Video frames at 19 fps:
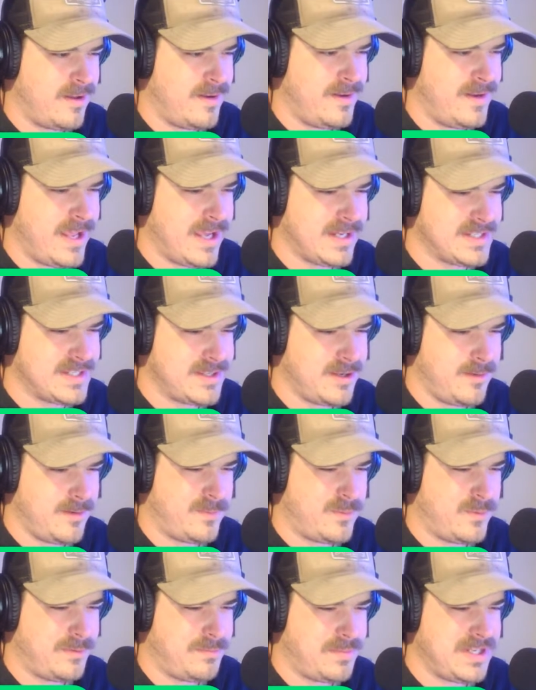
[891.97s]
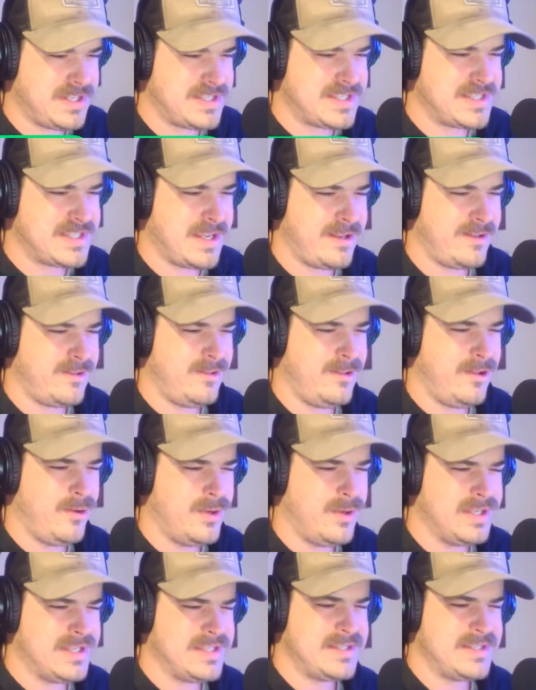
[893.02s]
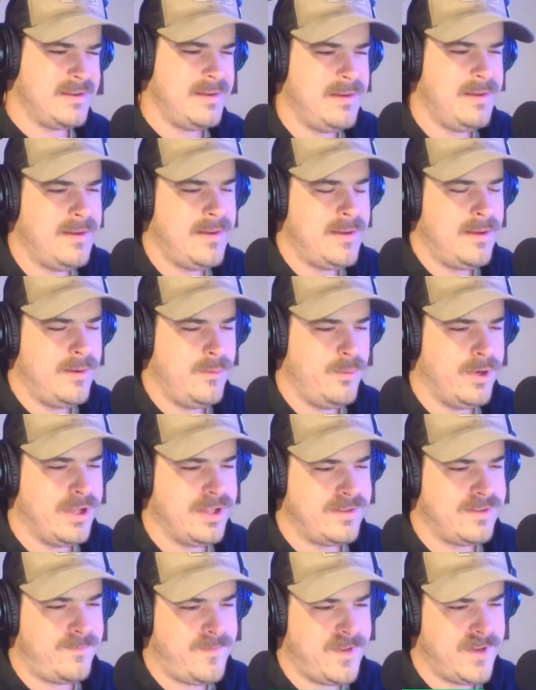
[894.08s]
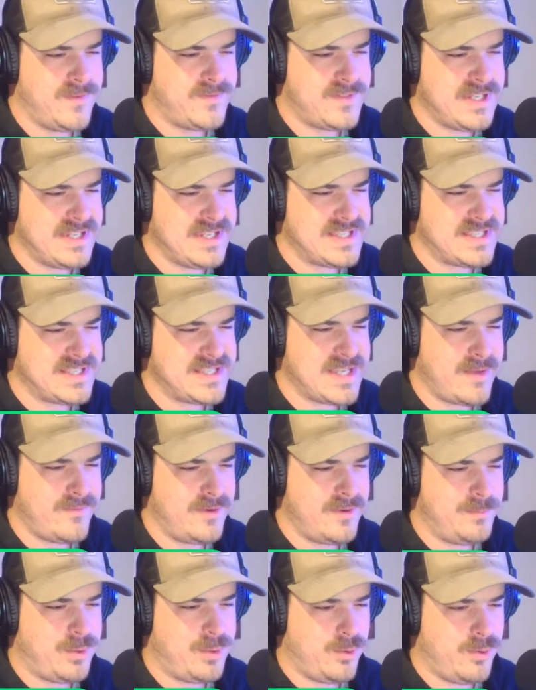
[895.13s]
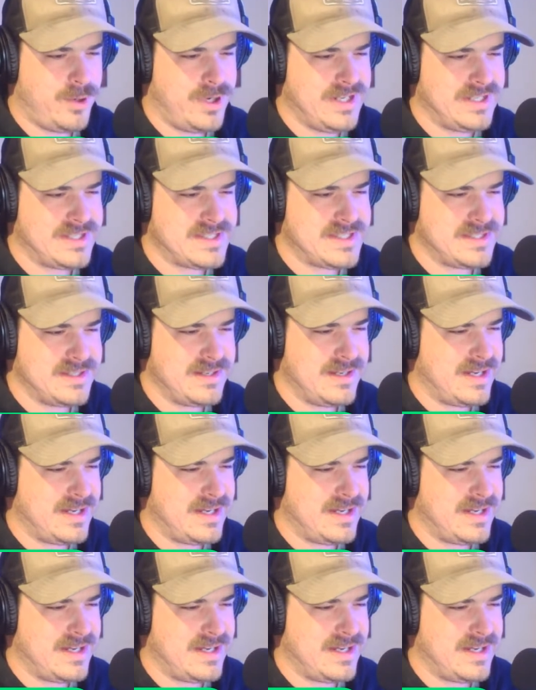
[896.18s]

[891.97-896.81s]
Next up would be St. Louis with 57 points.